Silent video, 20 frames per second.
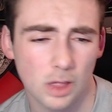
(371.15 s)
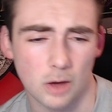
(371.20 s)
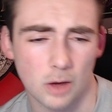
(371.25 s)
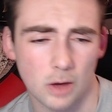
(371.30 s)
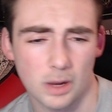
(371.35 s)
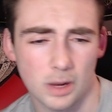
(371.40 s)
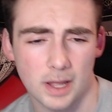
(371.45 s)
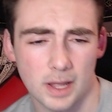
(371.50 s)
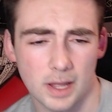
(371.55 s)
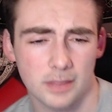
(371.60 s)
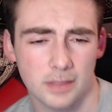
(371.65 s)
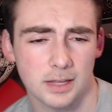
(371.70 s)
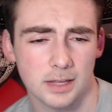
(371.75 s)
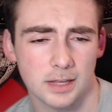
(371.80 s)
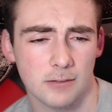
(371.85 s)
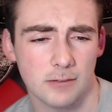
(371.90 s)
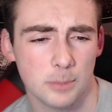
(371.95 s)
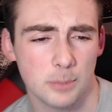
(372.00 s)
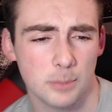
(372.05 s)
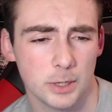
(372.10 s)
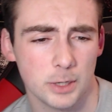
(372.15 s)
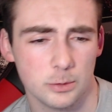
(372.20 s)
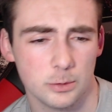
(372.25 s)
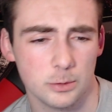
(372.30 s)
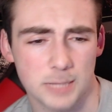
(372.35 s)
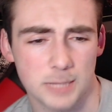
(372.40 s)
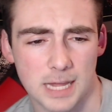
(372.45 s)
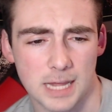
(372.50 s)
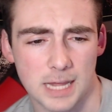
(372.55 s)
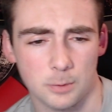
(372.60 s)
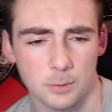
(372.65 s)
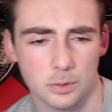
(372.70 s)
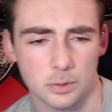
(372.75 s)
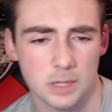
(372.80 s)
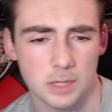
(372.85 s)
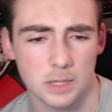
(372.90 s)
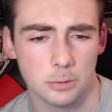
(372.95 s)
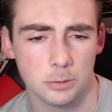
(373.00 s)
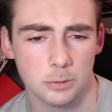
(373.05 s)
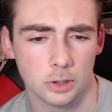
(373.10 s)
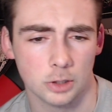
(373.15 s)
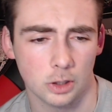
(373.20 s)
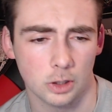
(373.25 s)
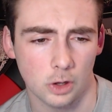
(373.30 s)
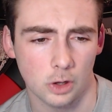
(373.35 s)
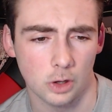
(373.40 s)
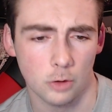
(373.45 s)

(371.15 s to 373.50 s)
I think everybody would be happy with keeping the glow.